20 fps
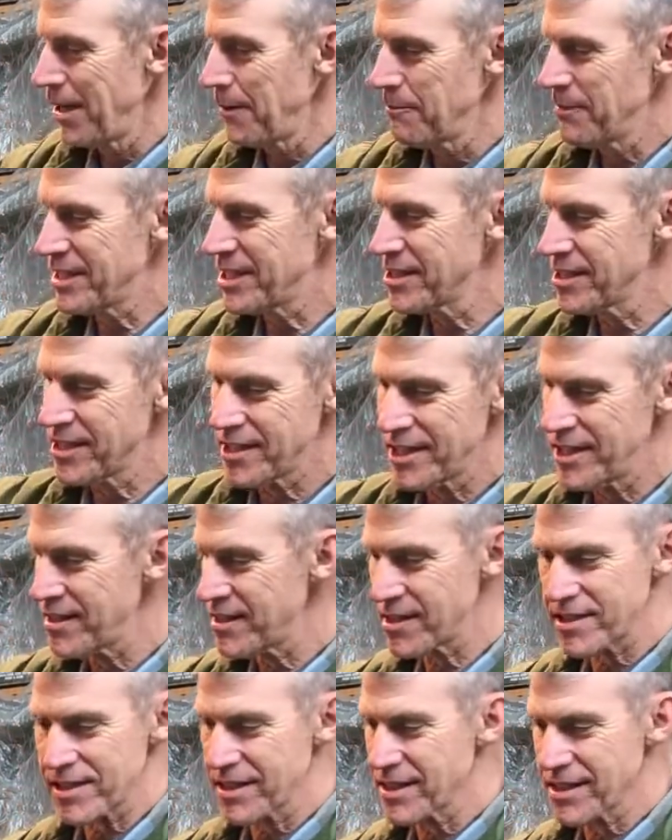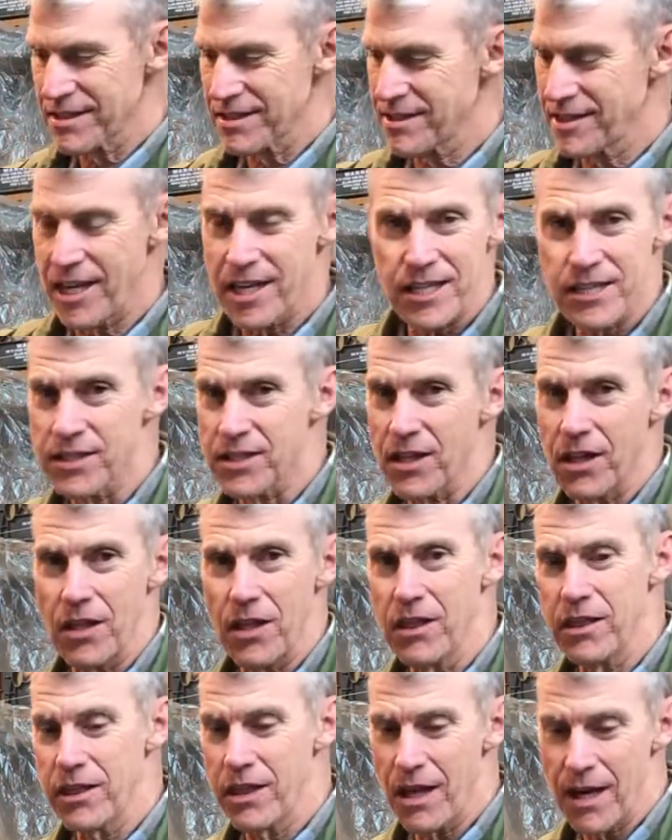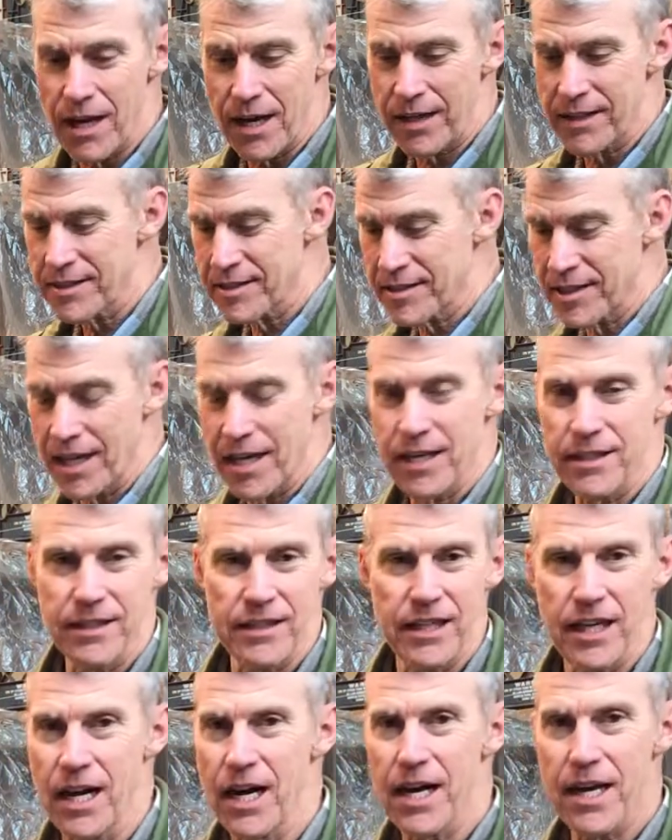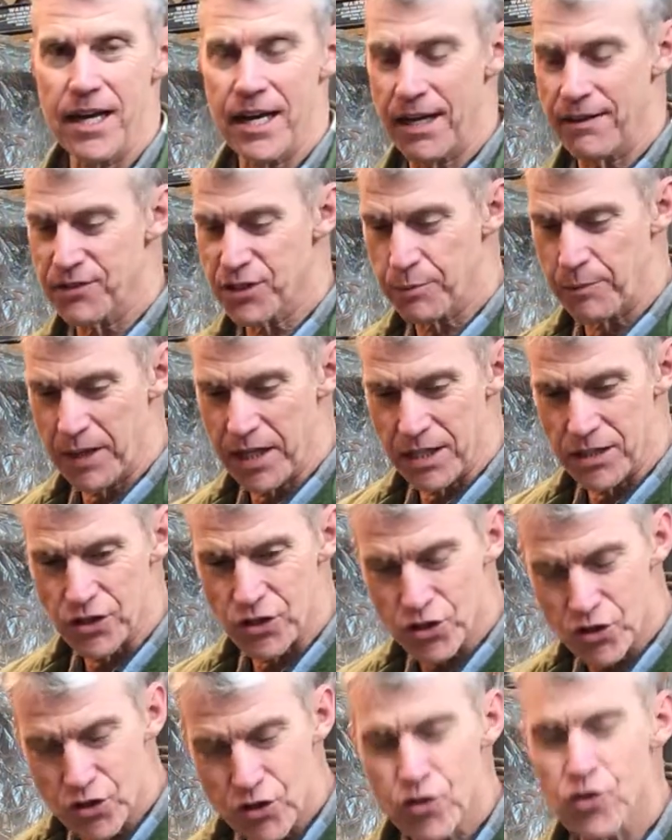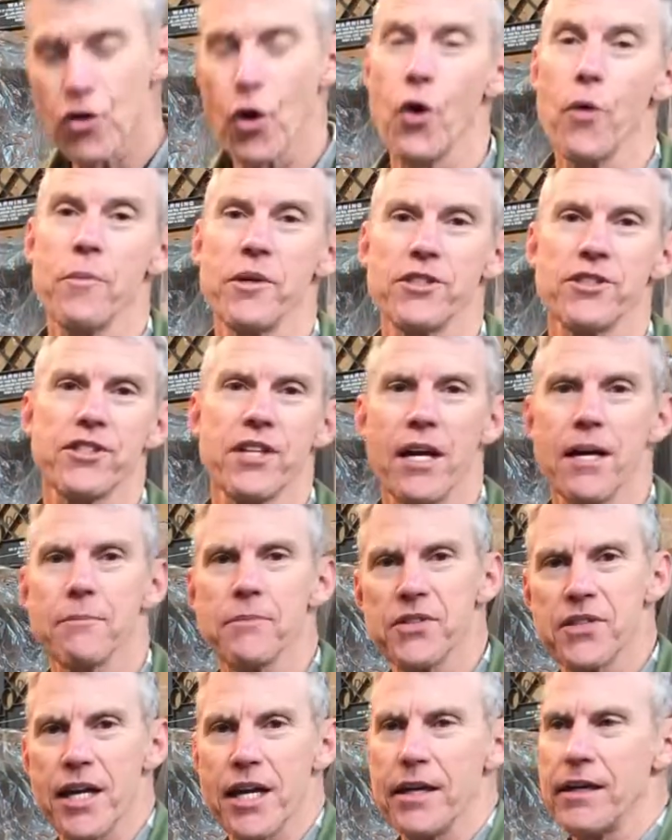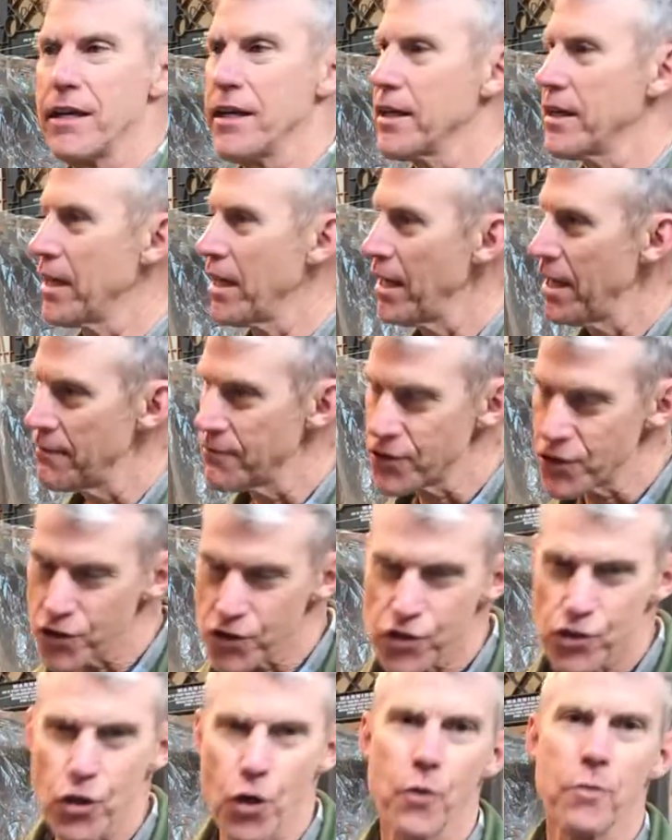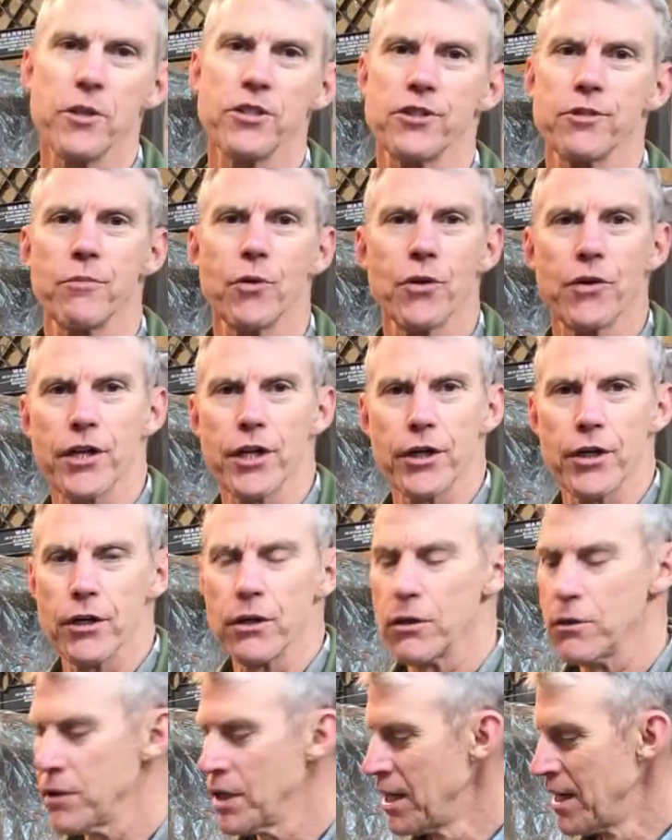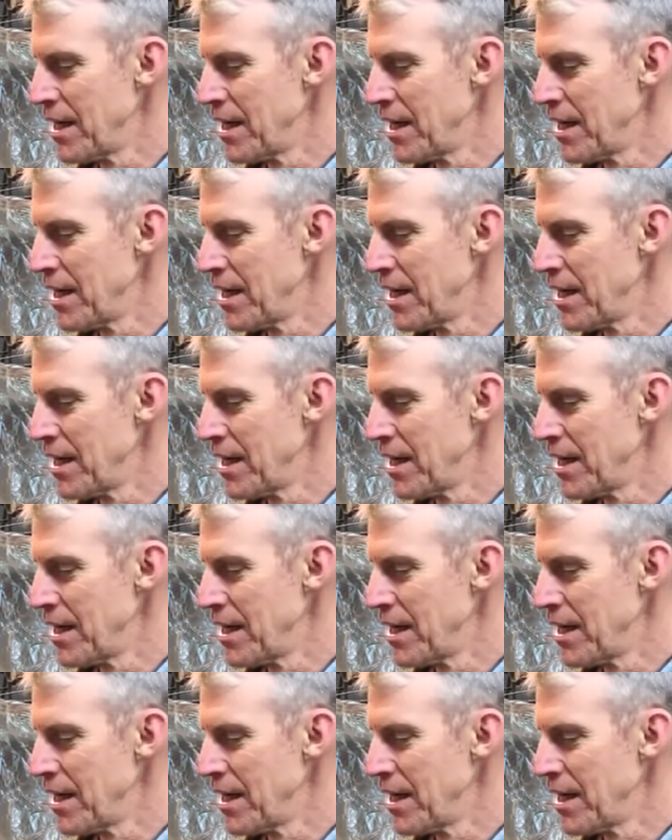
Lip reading: because this takes a lot of sanding. I have spent so much time sanding and I have so much more to go.